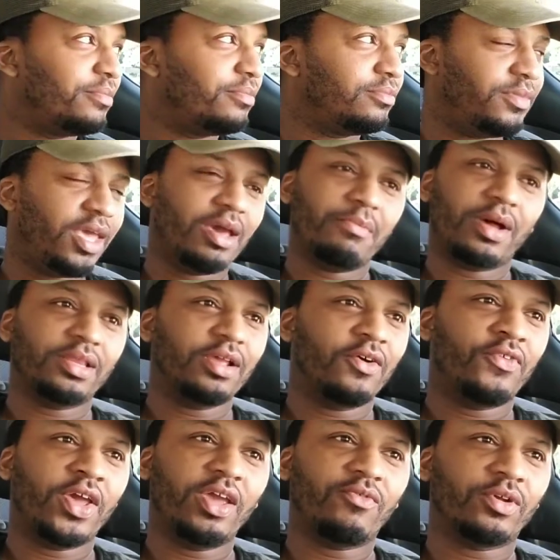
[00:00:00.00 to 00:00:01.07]
Yeah, my
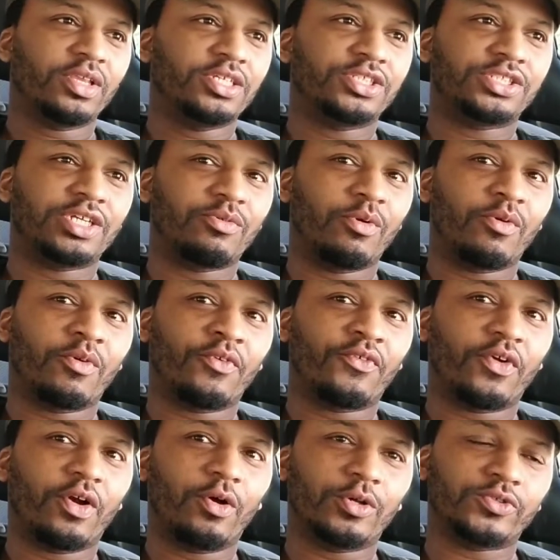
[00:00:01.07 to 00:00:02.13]
love-hate relationship with
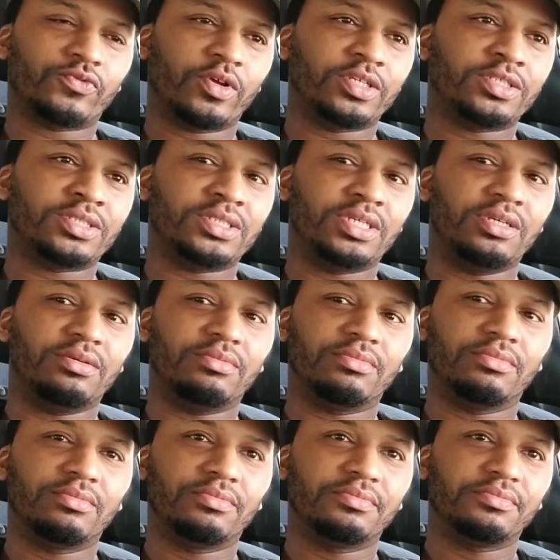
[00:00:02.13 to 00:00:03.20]
referrals runs deep.
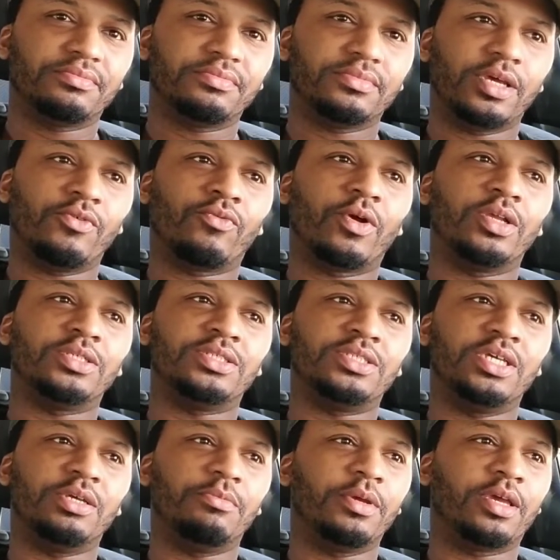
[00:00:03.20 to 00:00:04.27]
It runs
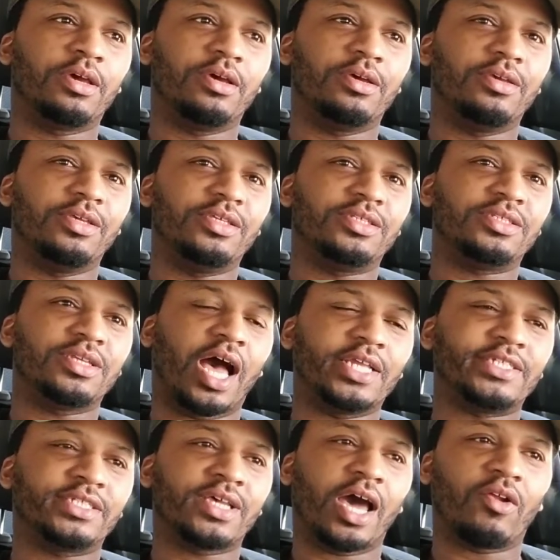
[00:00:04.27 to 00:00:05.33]
deep because I
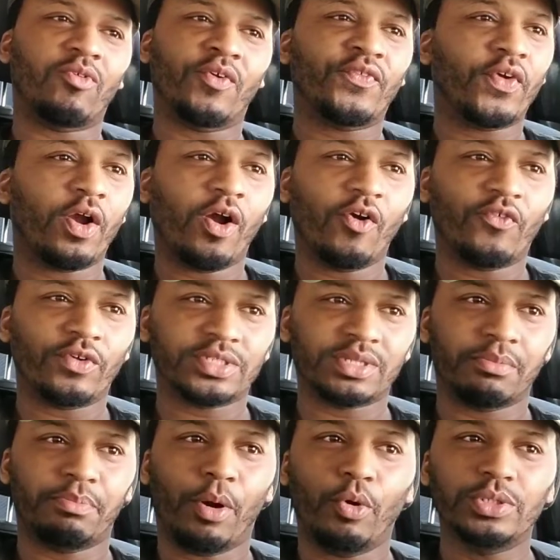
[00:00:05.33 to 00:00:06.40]
just got a referral for some
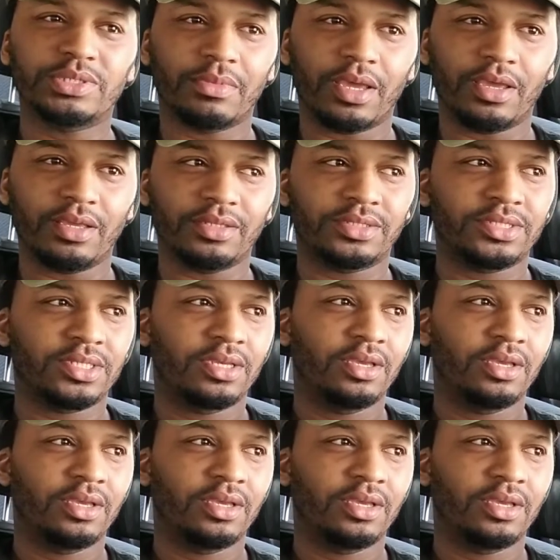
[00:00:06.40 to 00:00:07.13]
Postmates.